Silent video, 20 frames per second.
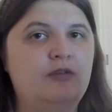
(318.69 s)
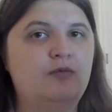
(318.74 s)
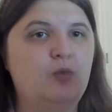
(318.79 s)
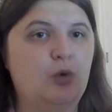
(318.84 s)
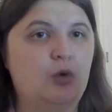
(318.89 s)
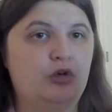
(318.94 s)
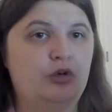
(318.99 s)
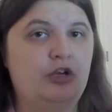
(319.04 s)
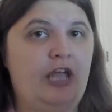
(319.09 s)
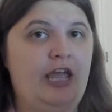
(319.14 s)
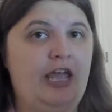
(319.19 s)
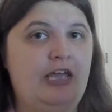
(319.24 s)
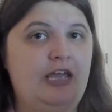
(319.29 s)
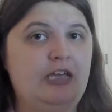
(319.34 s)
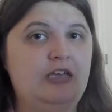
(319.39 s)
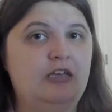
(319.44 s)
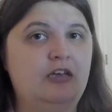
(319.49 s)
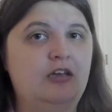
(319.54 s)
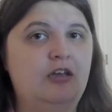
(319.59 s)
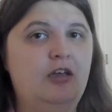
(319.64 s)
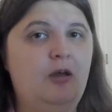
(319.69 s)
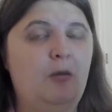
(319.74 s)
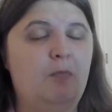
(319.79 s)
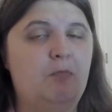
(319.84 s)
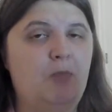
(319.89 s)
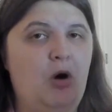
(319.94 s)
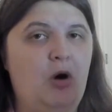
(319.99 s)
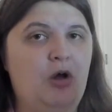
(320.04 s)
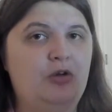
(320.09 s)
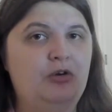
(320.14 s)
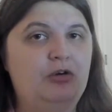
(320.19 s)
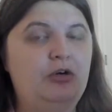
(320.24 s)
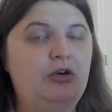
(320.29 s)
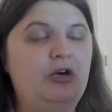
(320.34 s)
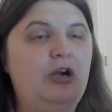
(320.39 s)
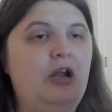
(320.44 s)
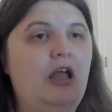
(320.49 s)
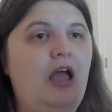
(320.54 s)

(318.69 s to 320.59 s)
4K monitor.